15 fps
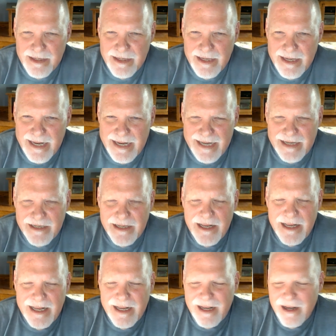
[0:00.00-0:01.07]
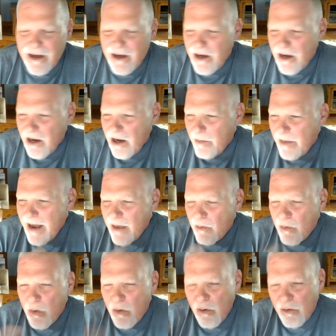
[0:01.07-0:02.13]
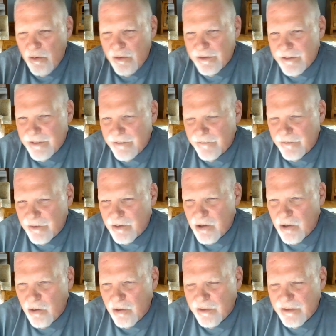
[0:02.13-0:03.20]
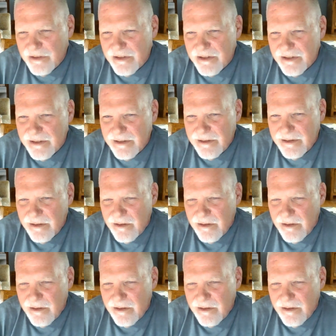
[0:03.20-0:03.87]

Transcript: and about what all the different currents